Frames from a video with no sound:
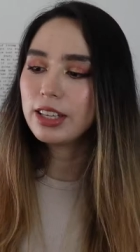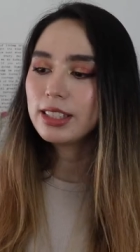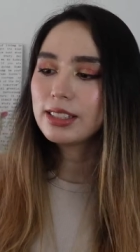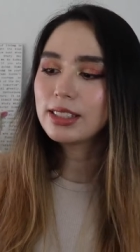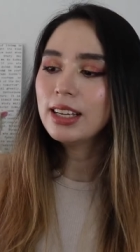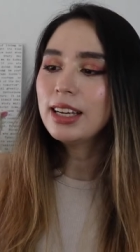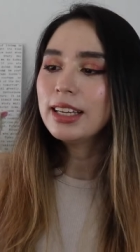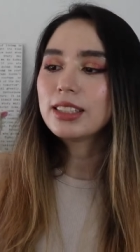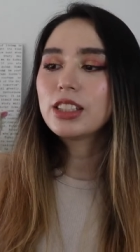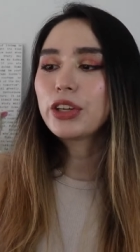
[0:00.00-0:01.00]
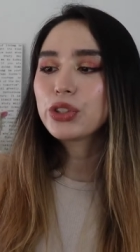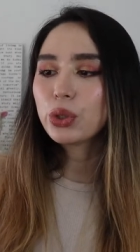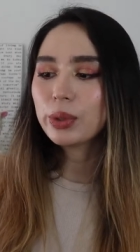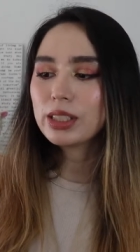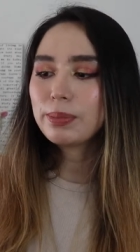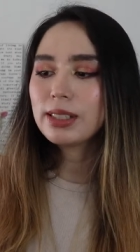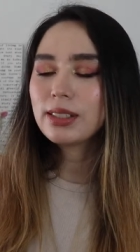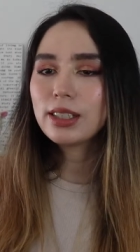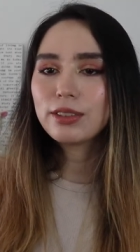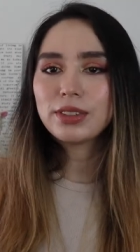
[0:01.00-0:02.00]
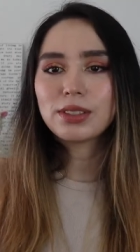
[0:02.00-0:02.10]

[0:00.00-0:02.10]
this. It's not so expensive.